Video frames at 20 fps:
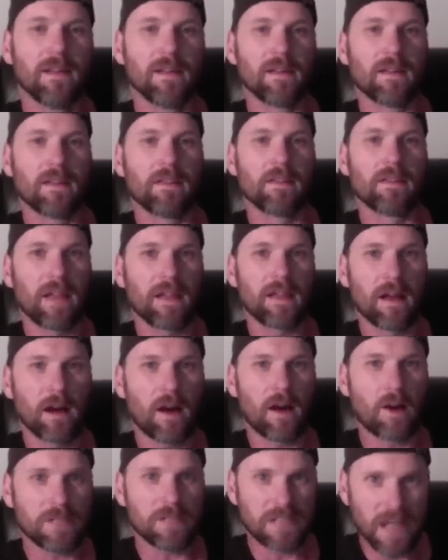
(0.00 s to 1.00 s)
that
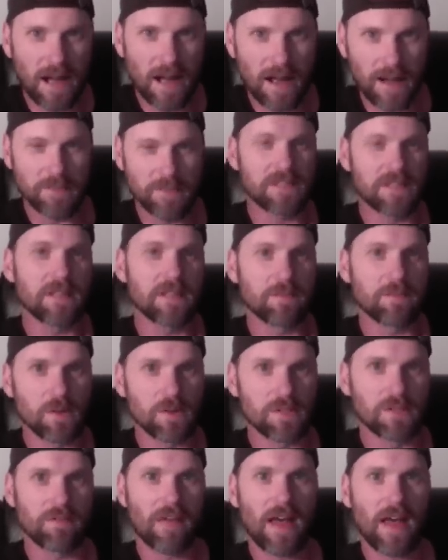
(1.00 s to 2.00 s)
our time is the
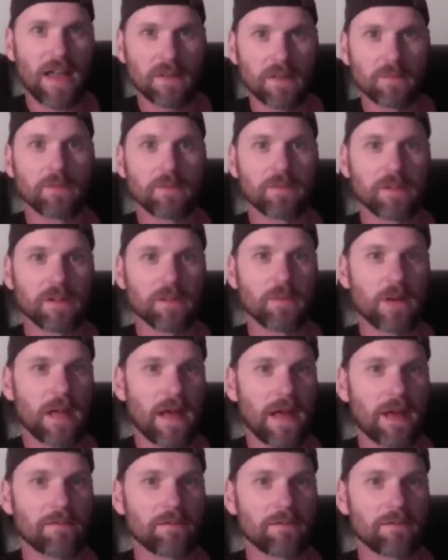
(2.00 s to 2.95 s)
most valuable thing we have.